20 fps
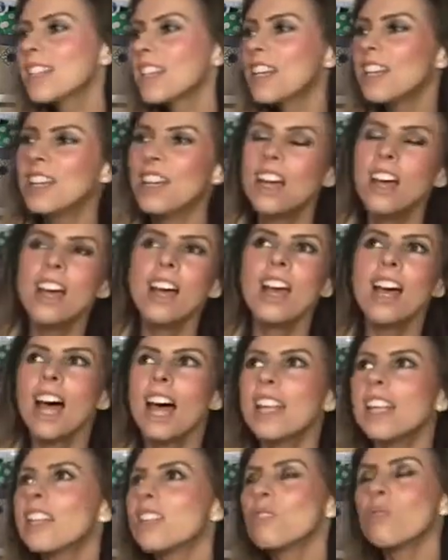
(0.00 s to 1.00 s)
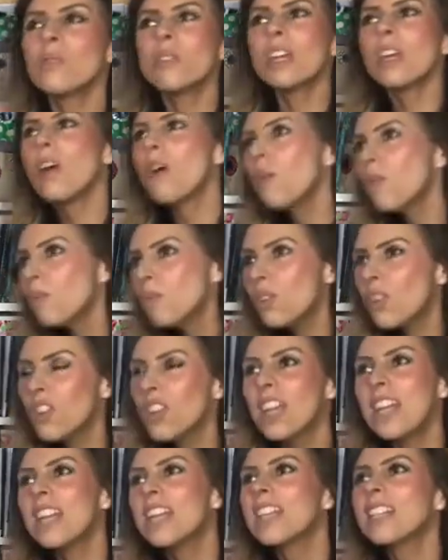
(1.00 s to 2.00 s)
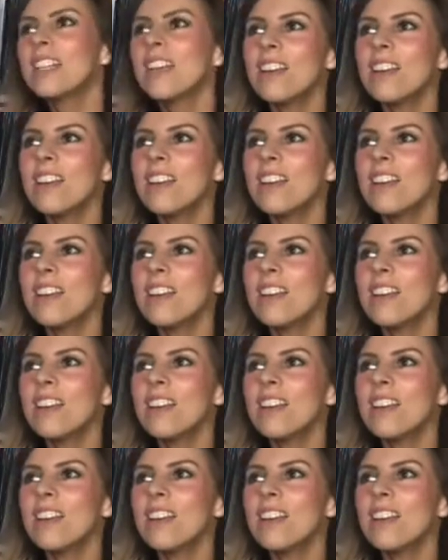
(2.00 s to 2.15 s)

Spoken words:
and there's all the old things.